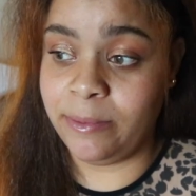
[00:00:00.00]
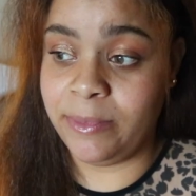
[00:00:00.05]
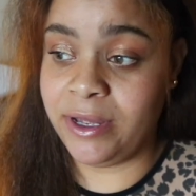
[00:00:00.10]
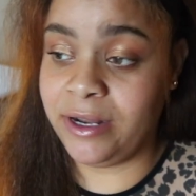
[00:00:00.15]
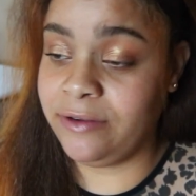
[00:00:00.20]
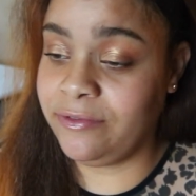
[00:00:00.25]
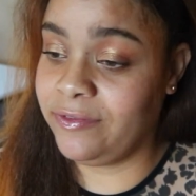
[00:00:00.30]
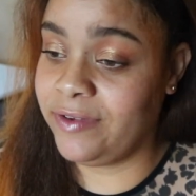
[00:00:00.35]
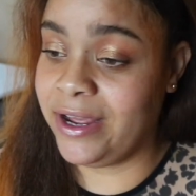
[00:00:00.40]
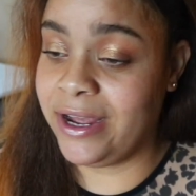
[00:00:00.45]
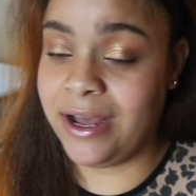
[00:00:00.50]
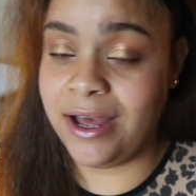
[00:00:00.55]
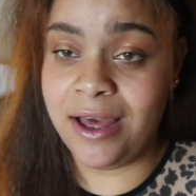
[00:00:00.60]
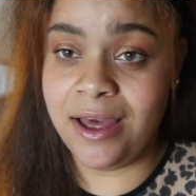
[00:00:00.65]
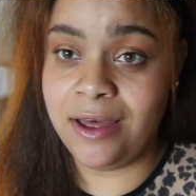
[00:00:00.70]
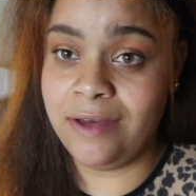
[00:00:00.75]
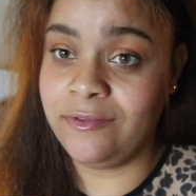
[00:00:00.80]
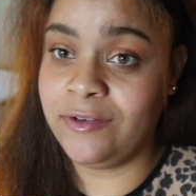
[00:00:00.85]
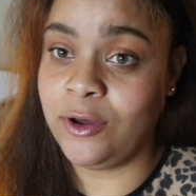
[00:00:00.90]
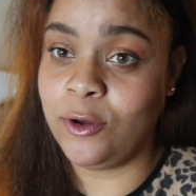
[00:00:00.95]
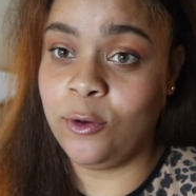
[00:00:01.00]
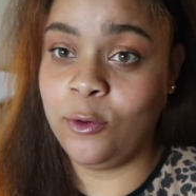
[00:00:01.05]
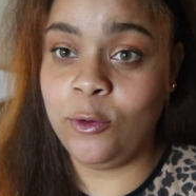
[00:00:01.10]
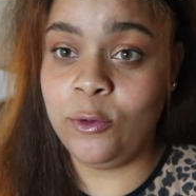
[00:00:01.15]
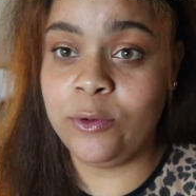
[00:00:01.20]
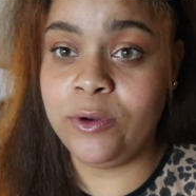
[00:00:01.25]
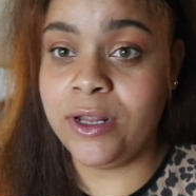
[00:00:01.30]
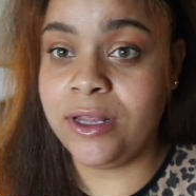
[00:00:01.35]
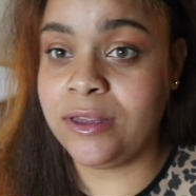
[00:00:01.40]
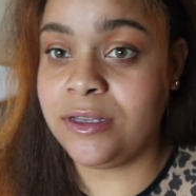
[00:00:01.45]
Matter of fact, I have a
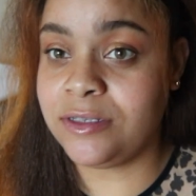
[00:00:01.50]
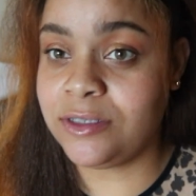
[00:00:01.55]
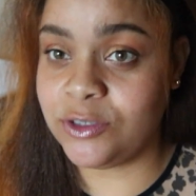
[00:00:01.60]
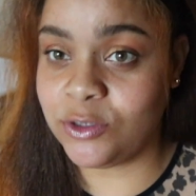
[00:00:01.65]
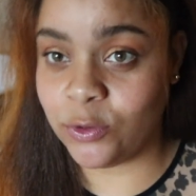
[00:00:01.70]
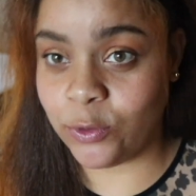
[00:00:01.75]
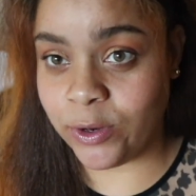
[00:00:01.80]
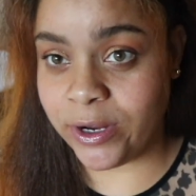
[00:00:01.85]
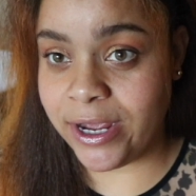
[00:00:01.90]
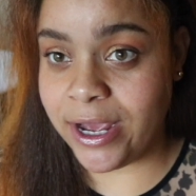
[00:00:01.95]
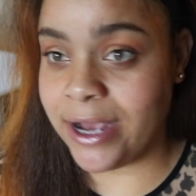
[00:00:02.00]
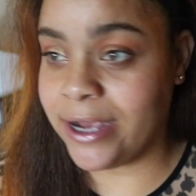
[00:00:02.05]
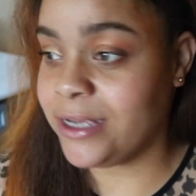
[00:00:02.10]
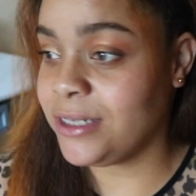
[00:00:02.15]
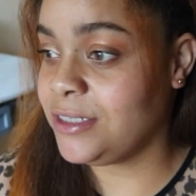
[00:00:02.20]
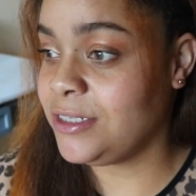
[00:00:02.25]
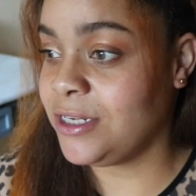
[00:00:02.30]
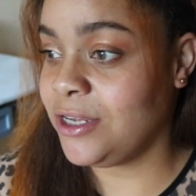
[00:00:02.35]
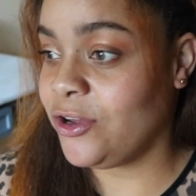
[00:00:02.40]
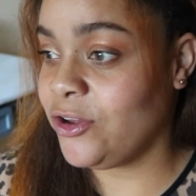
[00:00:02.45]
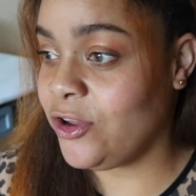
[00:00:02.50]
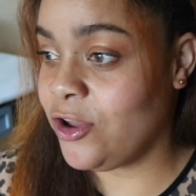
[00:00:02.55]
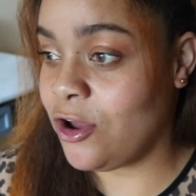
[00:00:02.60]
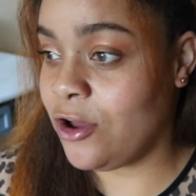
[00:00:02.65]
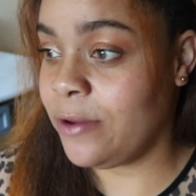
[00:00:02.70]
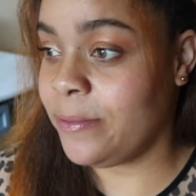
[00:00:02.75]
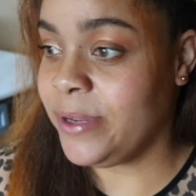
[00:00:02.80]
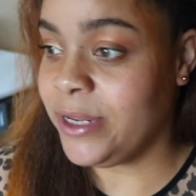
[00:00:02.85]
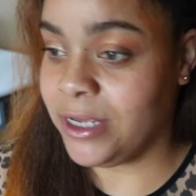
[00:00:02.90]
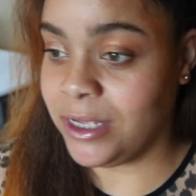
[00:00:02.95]
whole other story I could tell
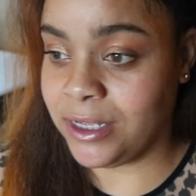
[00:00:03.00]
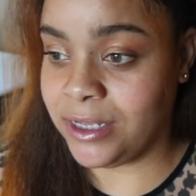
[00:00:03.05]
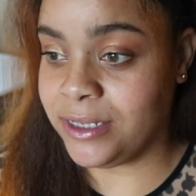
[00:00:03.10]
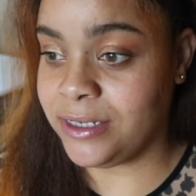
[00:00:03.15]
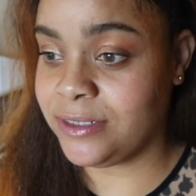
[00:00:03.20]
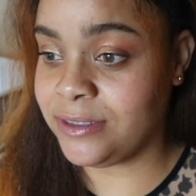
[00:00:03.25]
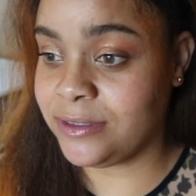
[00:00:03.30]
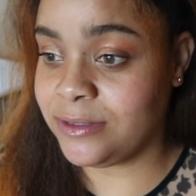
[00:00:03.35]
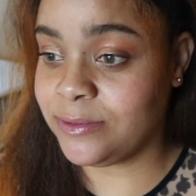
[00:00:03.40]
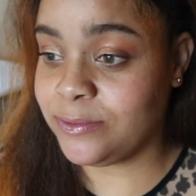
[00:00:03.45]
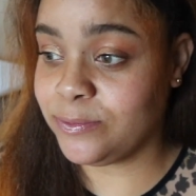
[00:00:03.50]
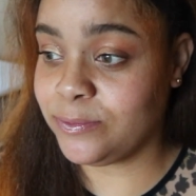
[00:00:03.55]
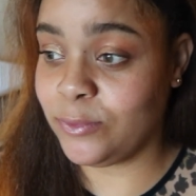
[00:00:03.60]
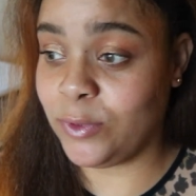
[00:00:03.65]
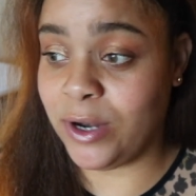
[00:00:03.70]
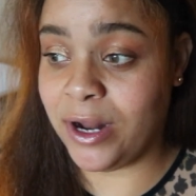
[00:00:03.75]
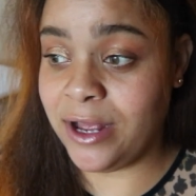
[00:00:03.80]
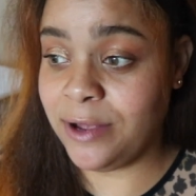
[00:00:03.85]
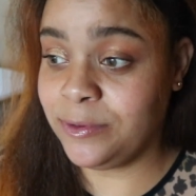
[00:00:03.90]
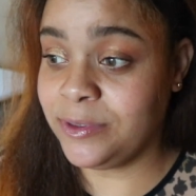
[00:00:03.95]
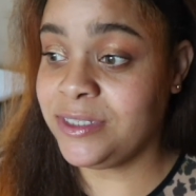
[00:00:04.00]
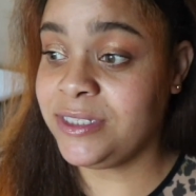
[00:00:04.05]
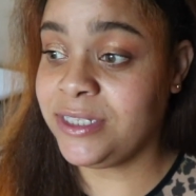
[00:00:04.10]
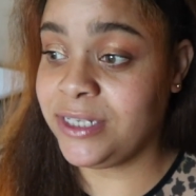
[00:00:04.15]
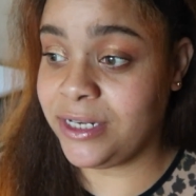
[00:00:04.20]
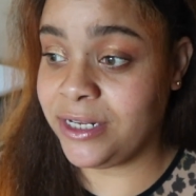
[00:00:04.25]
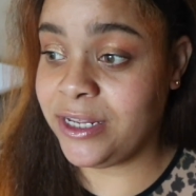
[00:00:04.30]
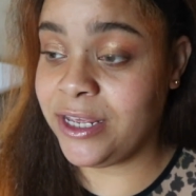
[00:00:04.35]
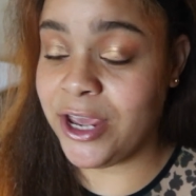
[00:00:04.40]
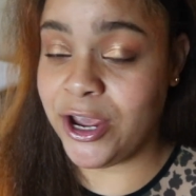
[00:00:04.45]
y'all, because when I was
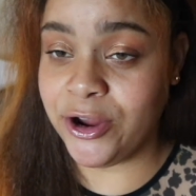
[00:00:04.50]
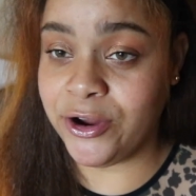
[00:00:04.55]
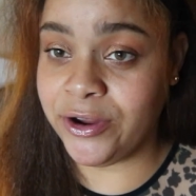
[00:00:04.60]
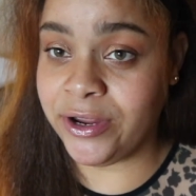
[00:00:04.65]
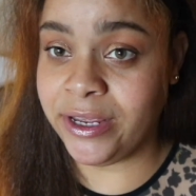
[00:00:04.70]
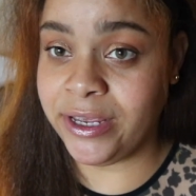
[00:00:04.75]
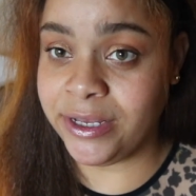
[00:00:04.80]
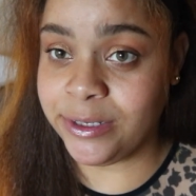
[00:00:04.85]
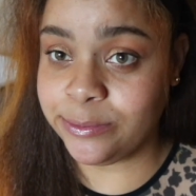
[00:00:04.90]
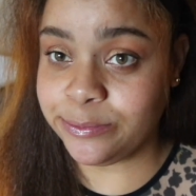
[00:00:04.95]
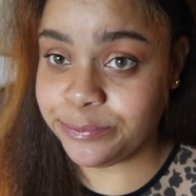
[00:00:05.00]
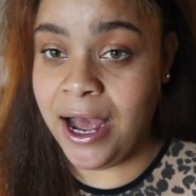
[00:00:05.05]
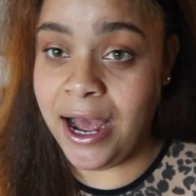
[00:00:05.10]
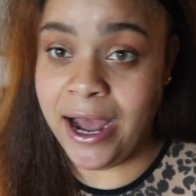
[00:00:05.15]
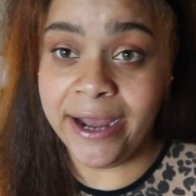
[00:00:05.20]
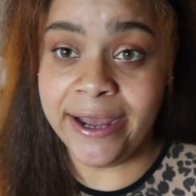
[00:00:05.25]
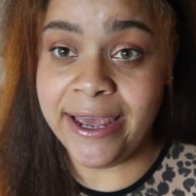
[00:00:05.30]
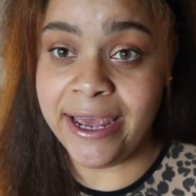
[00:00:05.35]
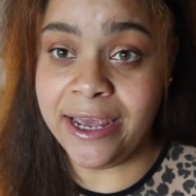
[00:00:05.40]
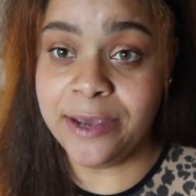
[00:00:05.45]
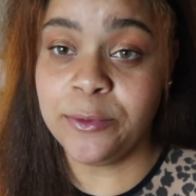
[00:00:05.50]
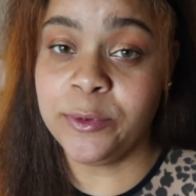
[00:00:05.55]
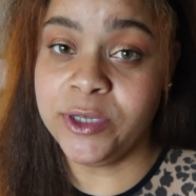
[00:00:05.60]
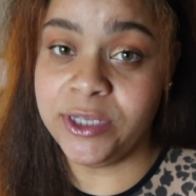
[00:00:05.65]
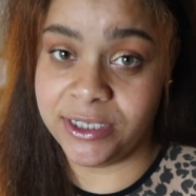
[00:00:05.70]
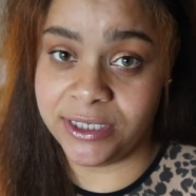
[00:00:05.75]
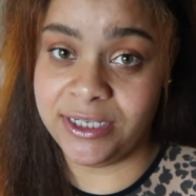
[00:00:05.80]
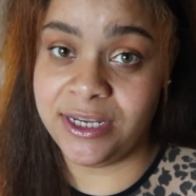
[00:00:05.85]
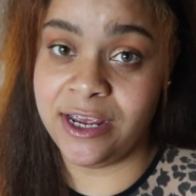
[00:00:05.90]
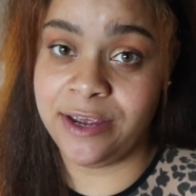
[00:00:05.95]
city carrying, I came with
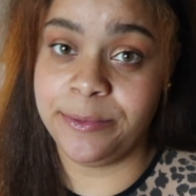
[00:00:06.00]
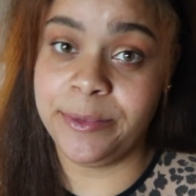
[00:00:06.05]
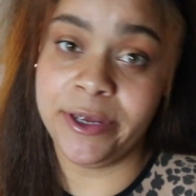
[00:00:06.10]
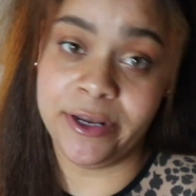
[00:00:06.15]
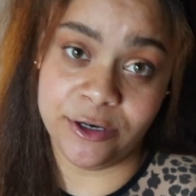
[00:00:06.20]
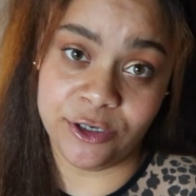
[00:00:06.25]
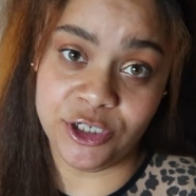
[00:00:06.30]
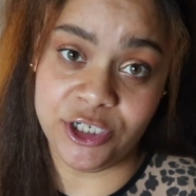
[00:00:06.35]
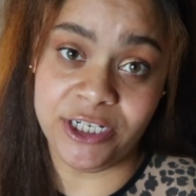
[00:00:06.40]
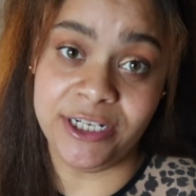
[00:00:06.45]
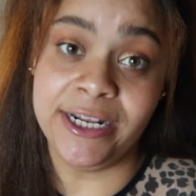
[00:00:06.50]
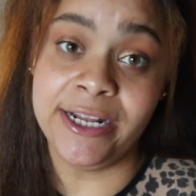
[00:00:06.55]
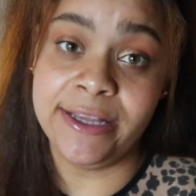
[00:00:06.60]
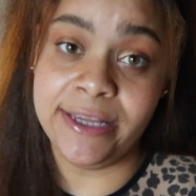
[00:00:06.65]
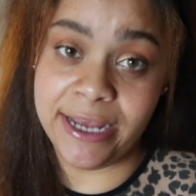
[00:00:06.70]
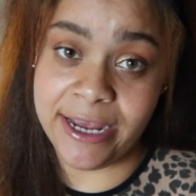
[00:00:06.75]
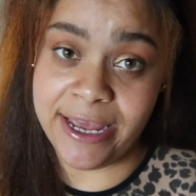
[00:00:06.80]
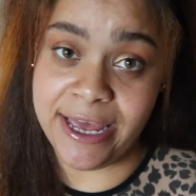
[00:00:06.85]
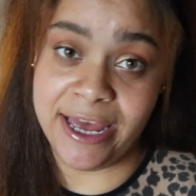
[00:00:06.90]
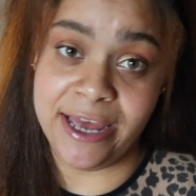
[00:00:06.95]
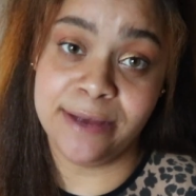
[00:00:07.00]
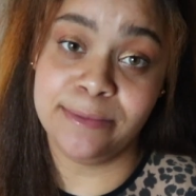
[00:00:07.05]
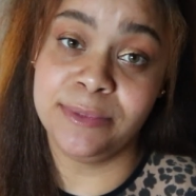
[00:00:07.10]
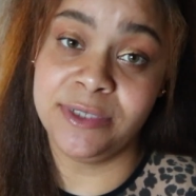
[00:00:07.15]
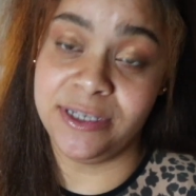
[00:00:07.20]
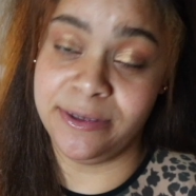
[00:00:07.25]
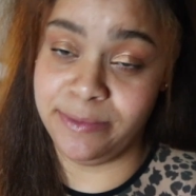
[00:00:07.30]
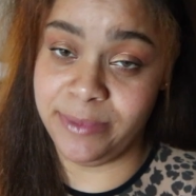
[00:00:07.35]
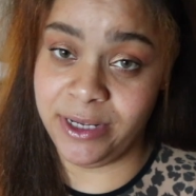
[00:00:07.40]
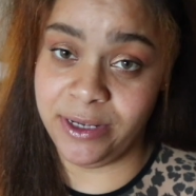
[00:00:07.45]
the same energy that they came
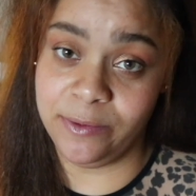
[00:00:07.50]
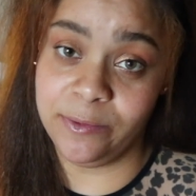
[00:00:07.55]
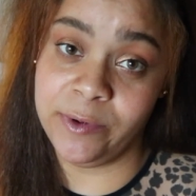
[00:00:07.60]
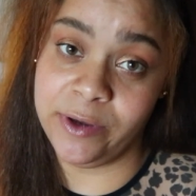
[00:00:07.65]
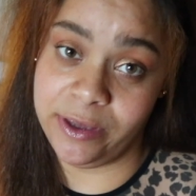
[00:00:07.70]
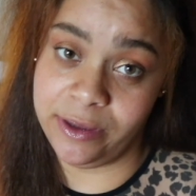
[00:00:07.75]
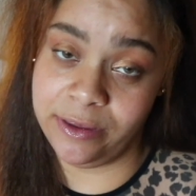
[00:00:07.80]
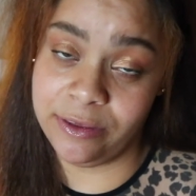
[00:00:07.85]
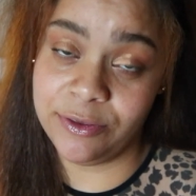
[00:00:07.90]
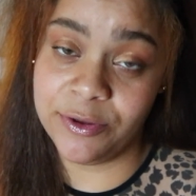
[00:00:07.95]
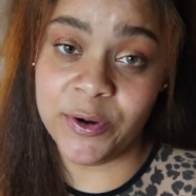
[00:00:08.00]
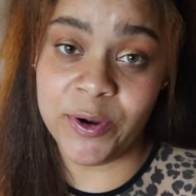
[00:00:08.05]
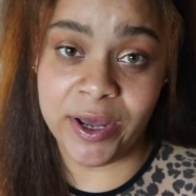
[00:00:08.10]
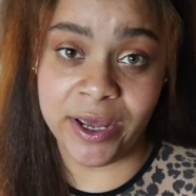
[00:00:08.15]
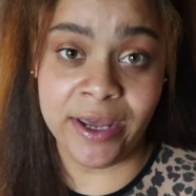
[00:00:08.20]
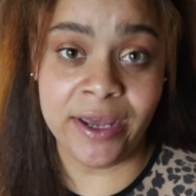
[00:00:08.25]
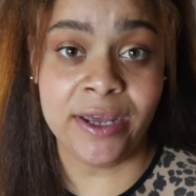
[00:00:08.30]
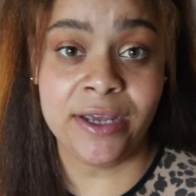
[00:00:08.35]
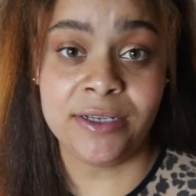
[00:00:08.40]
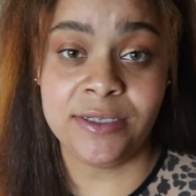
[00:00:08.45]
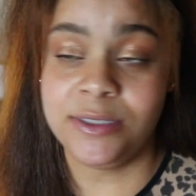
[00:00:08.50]
to me with, okay?